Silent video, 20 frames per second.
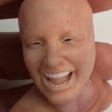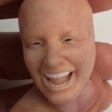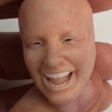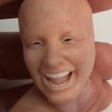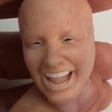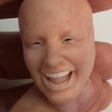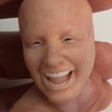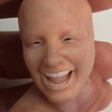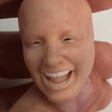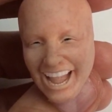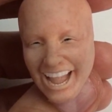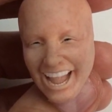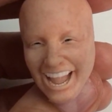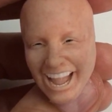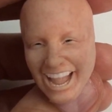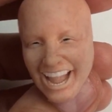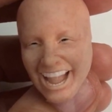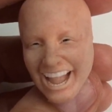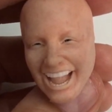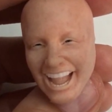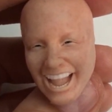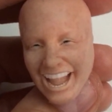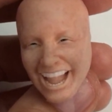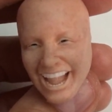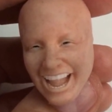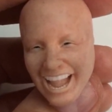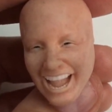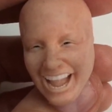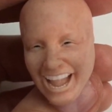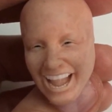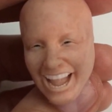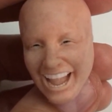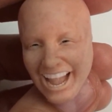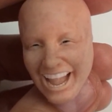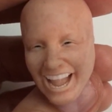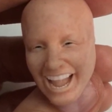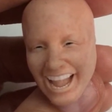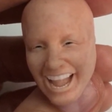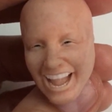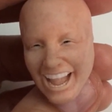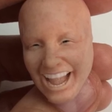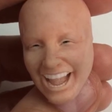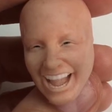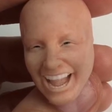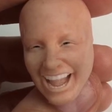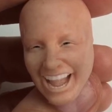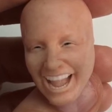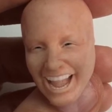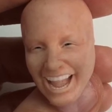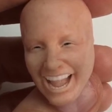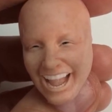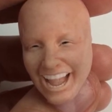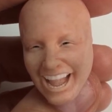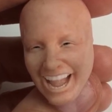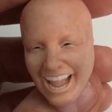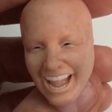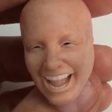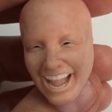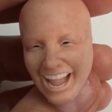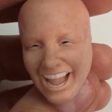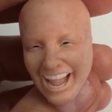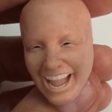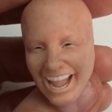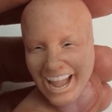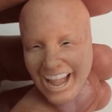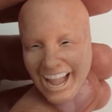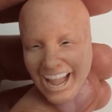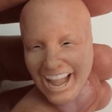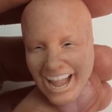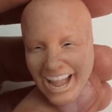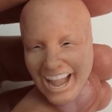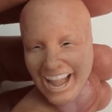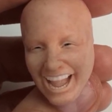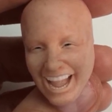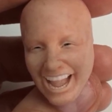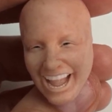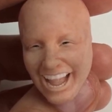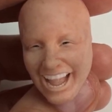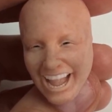public. I think it's public. I'm not sure. I think it is.